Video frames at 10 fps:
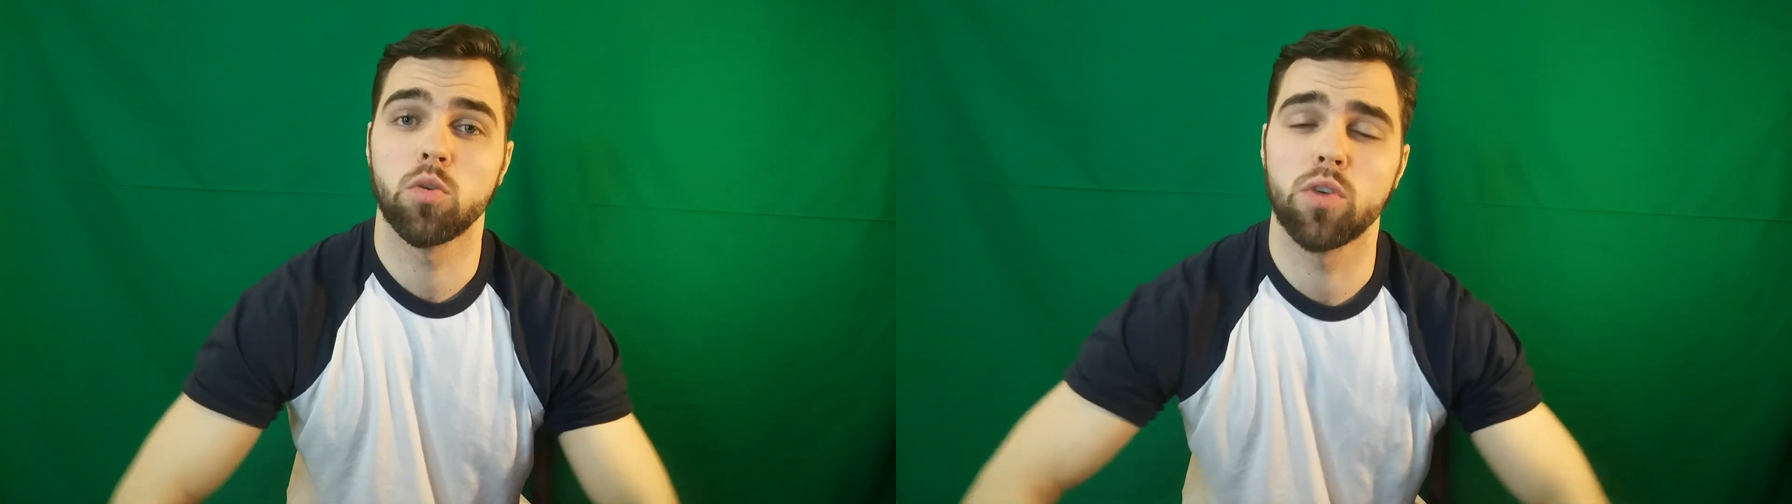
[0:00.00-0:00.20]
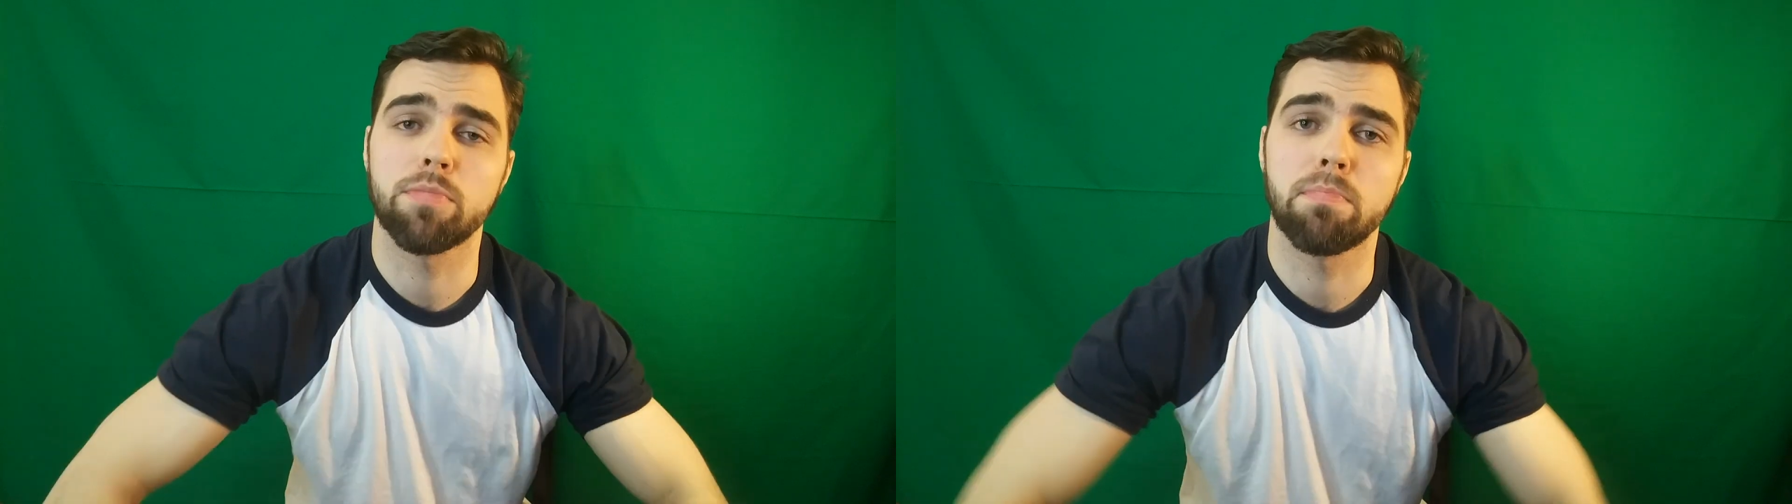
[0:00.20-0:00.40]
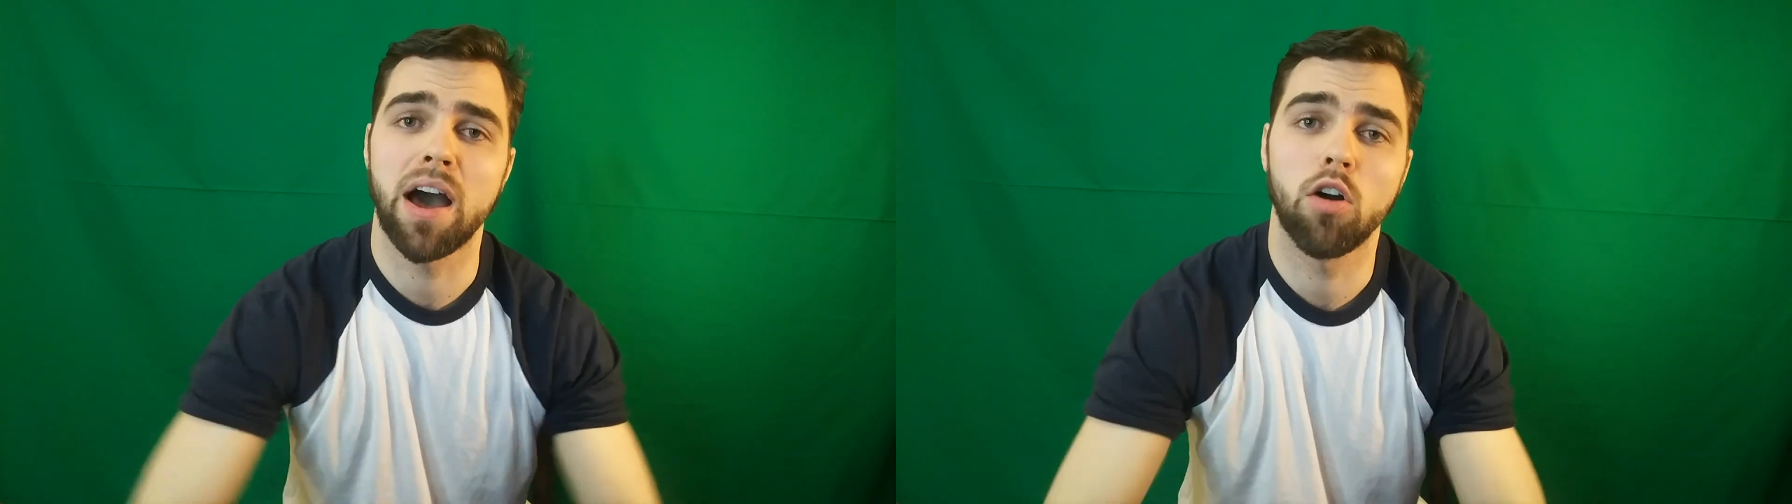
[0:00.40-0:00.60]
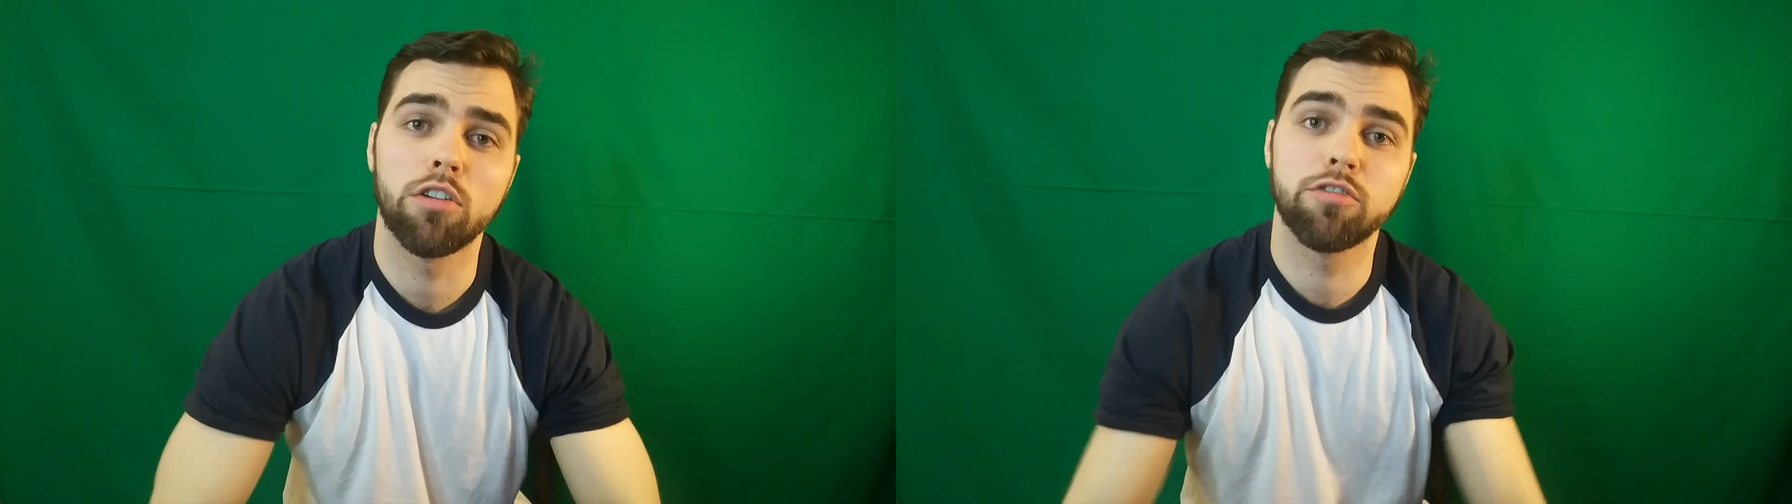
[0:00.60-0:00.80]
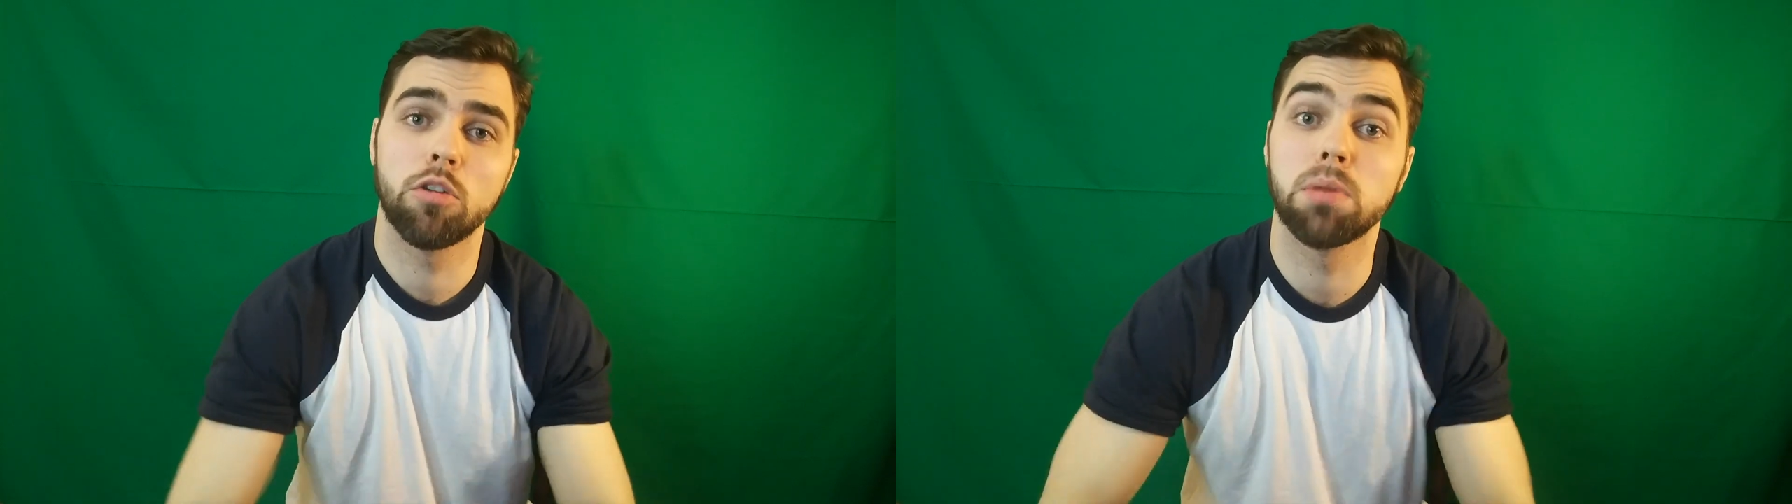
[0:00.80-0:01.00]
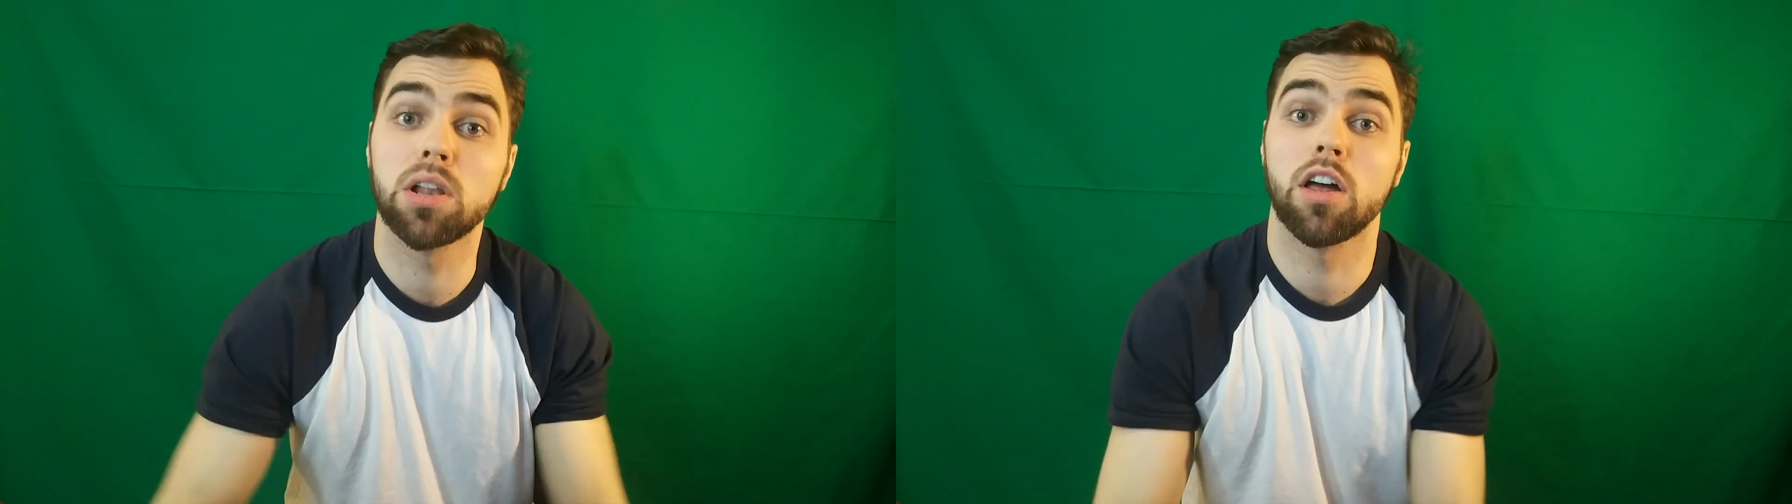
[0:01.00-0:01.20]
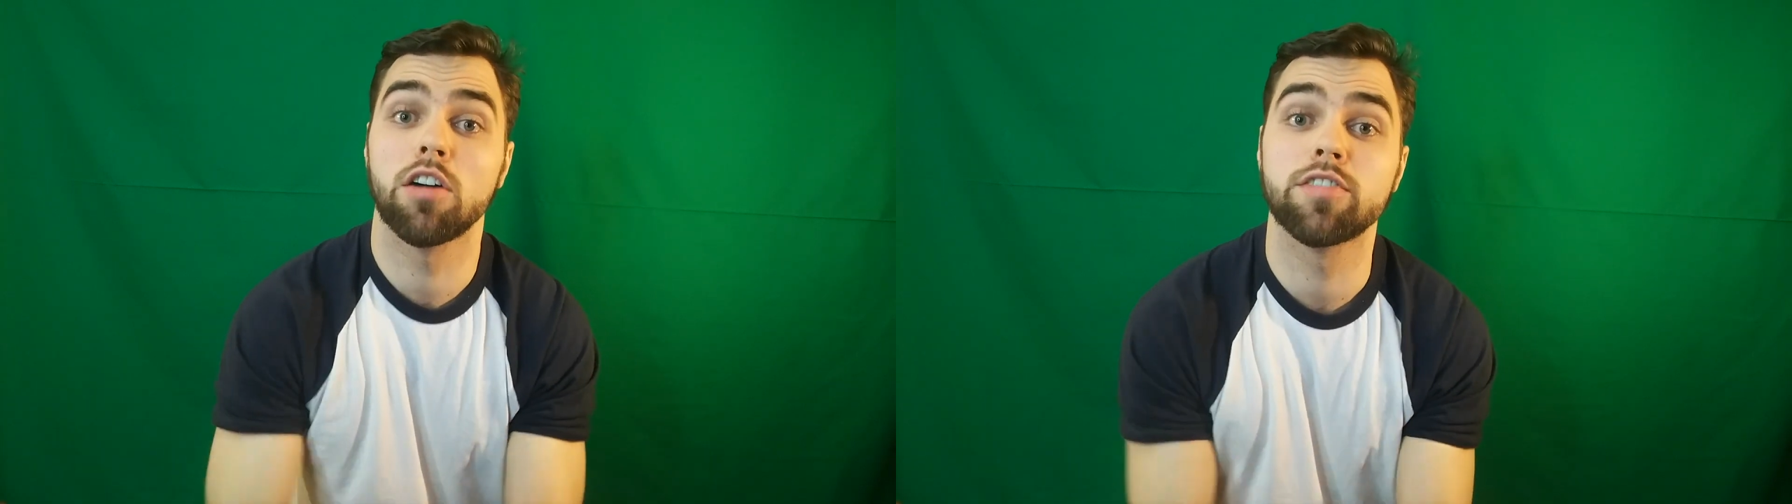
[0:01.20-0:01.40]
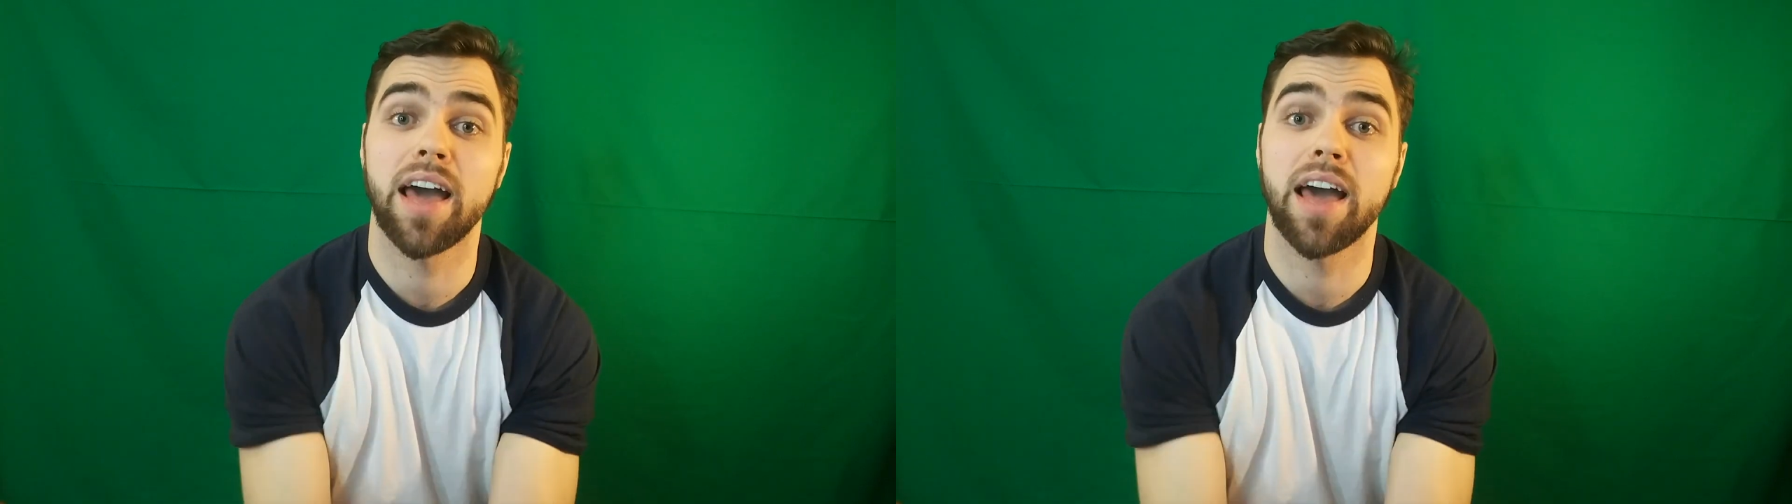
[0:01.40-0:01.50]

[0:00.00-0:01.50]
with powerful, beloved